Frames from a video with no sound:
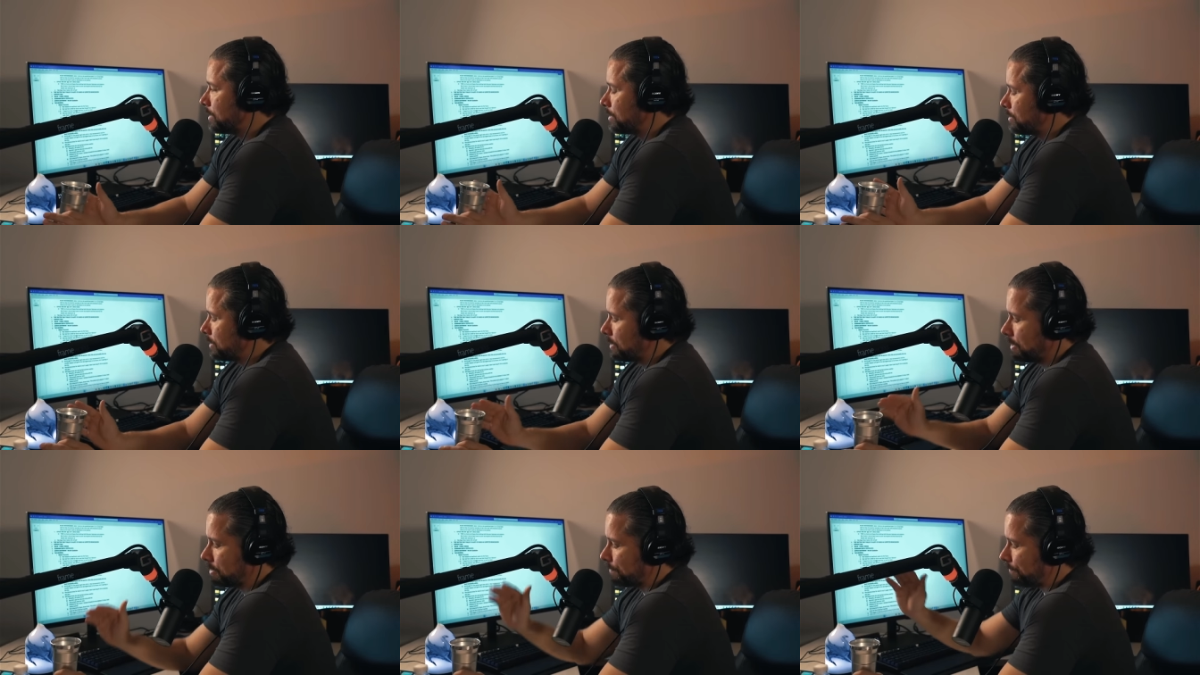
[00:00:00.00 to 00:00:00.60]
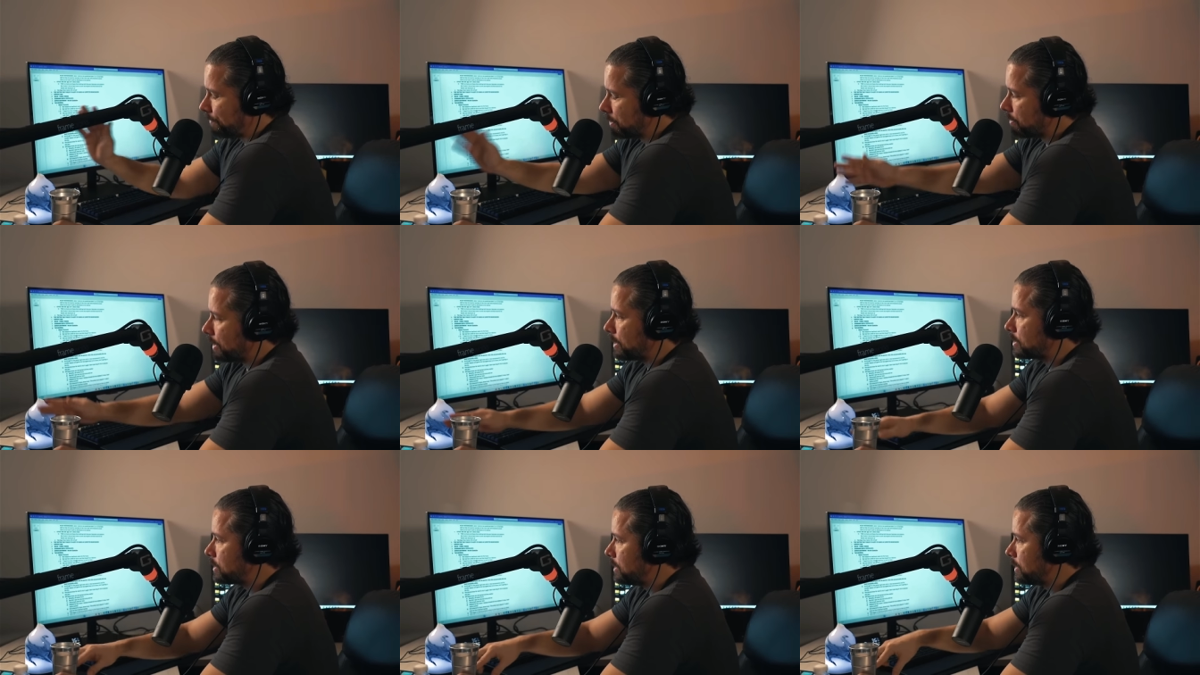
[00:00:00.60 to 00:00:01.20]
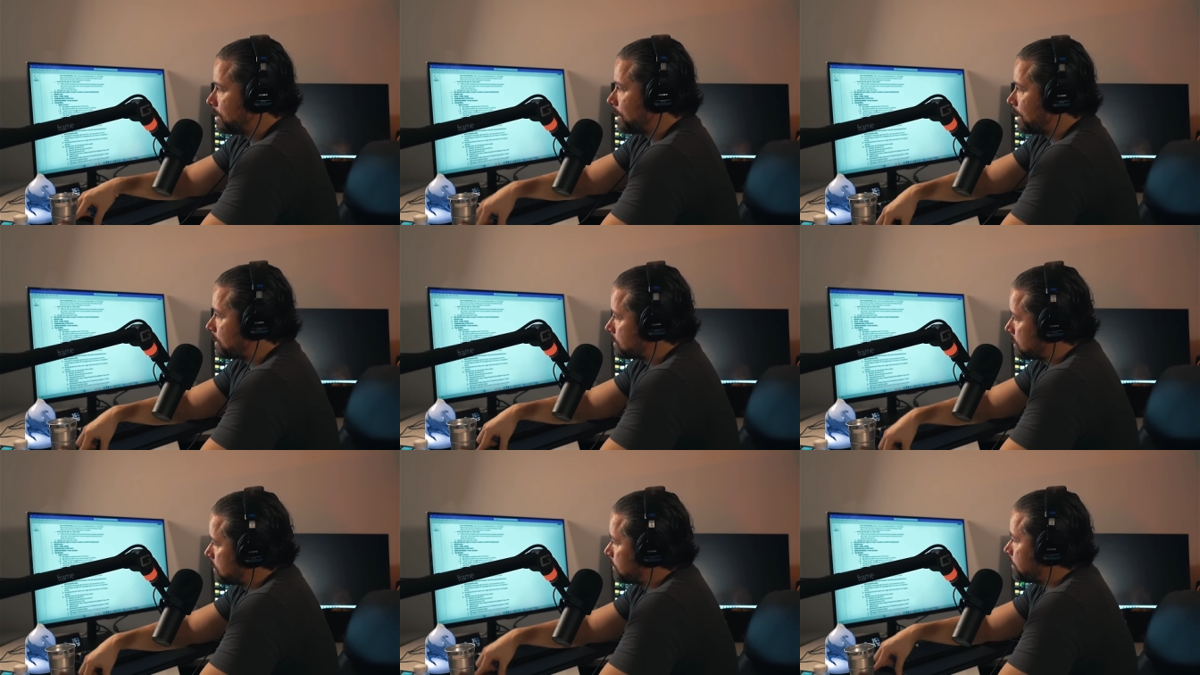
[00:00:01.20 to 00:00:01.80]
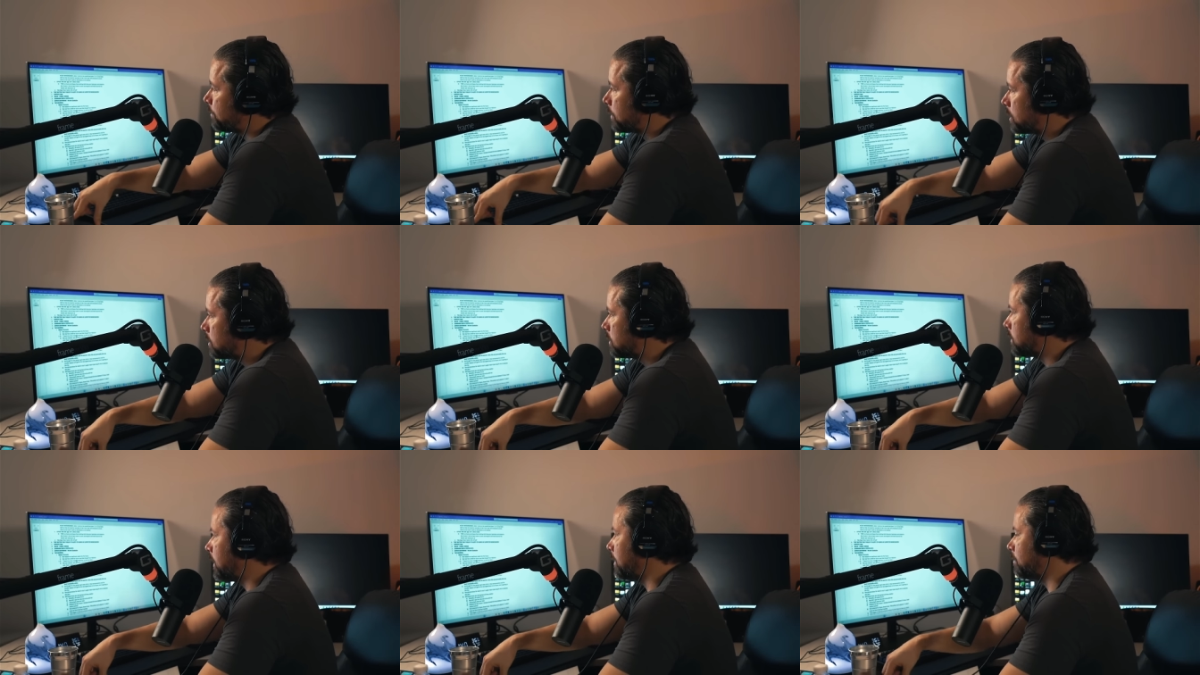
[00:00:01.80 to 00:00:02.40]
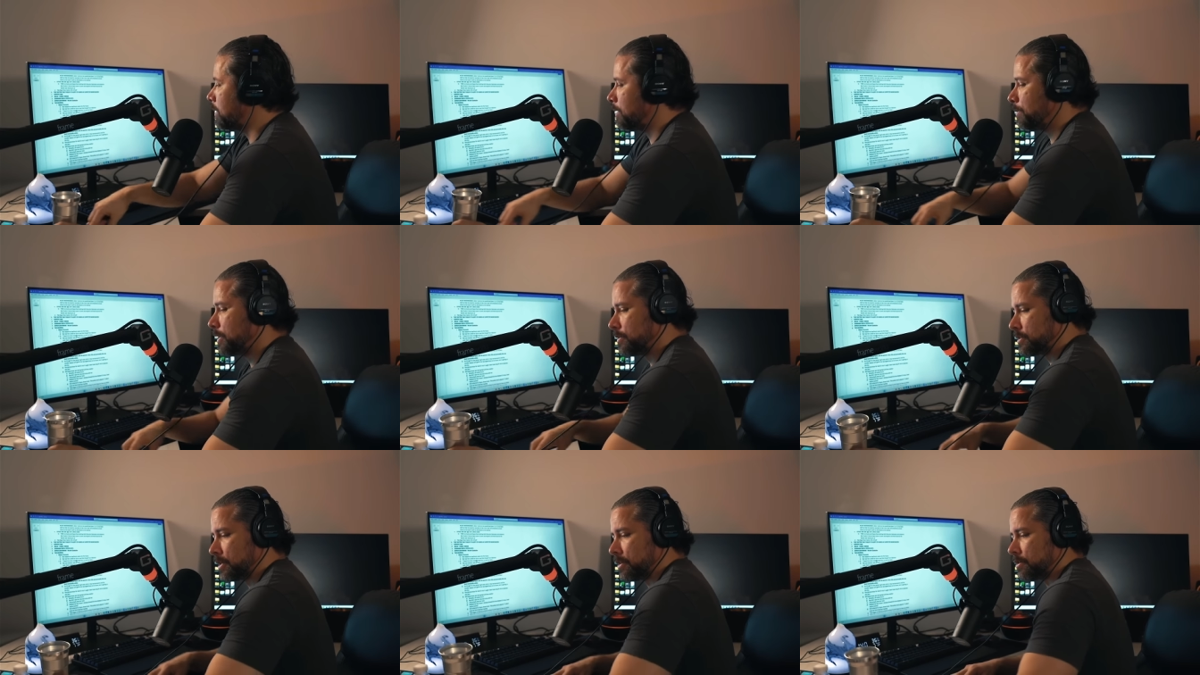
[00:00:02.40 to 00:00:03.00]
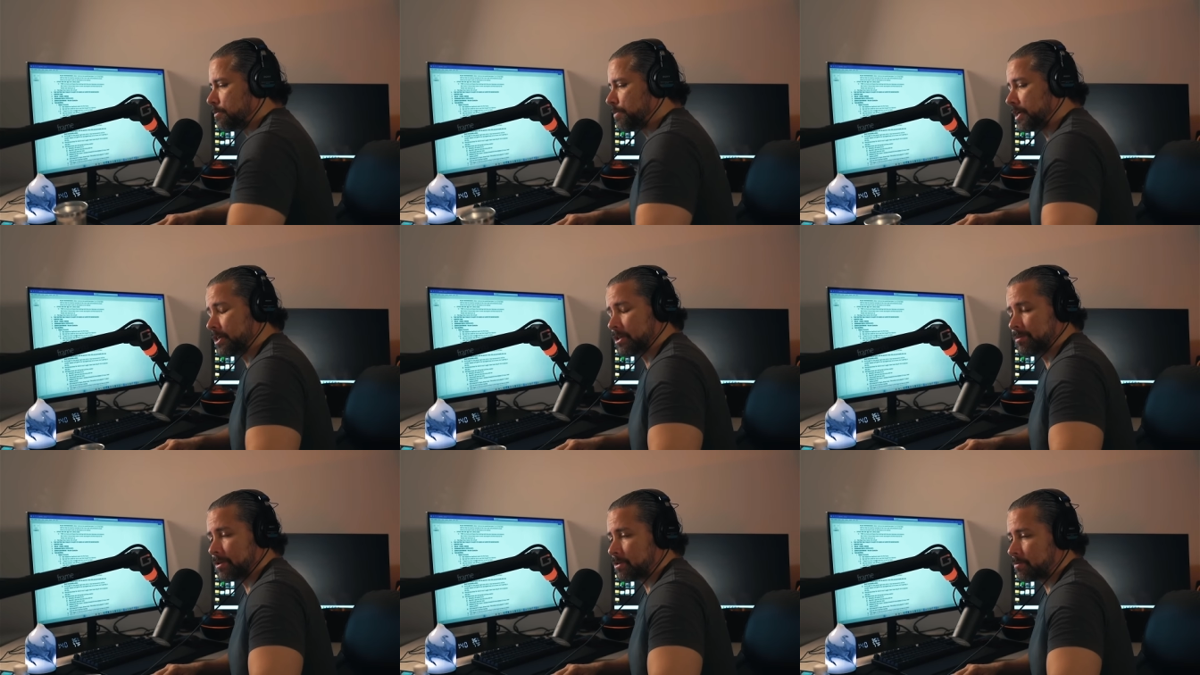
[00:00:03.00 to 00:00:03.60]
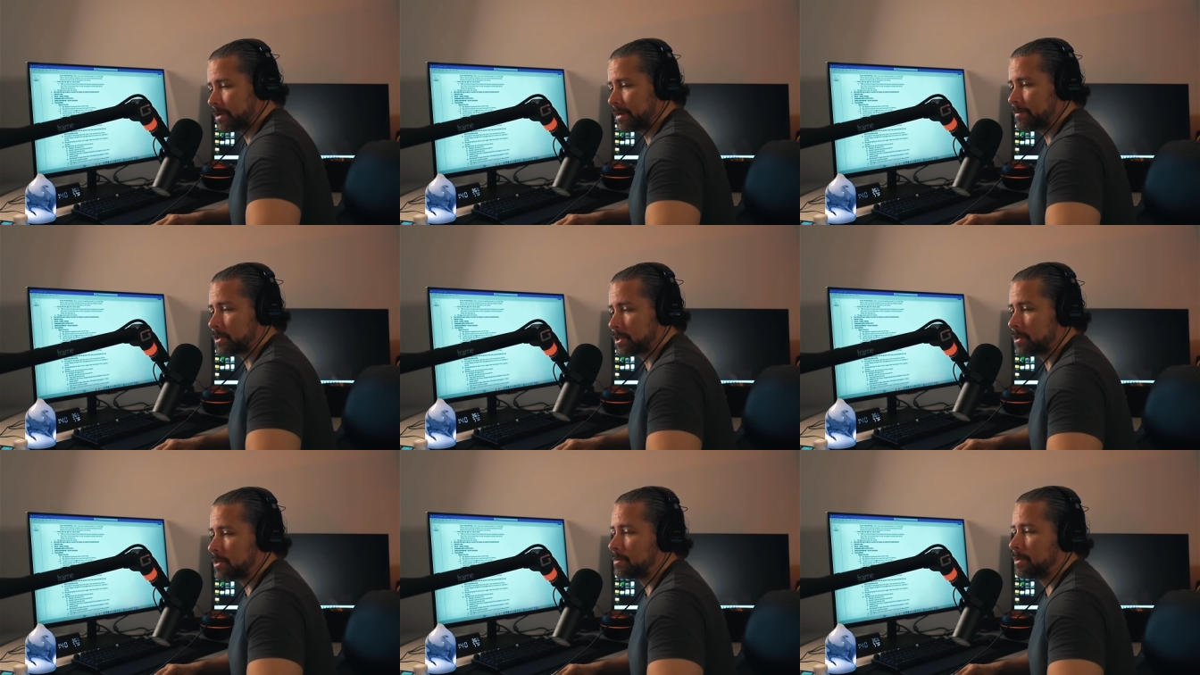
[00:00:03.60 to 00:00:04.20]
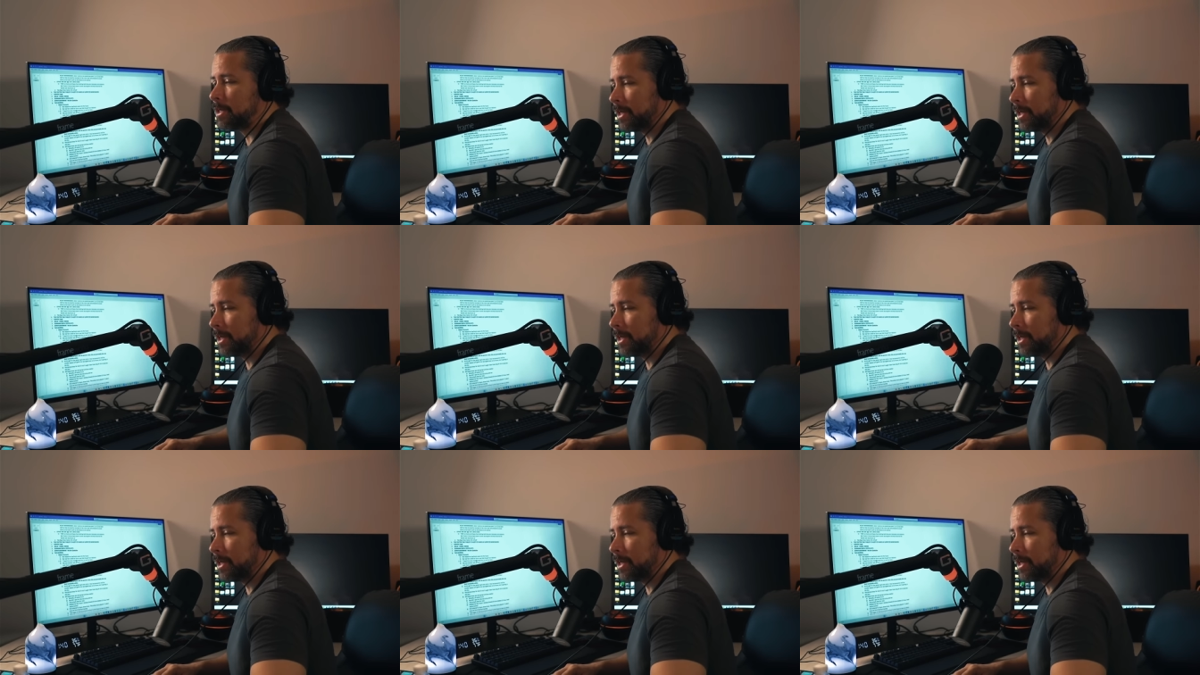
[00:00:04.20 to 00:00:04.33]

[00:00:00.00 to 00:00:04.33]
it doesn't feel like it. She did not deserve to be murdered that way. I mean, there's other punishments, whatever, sure.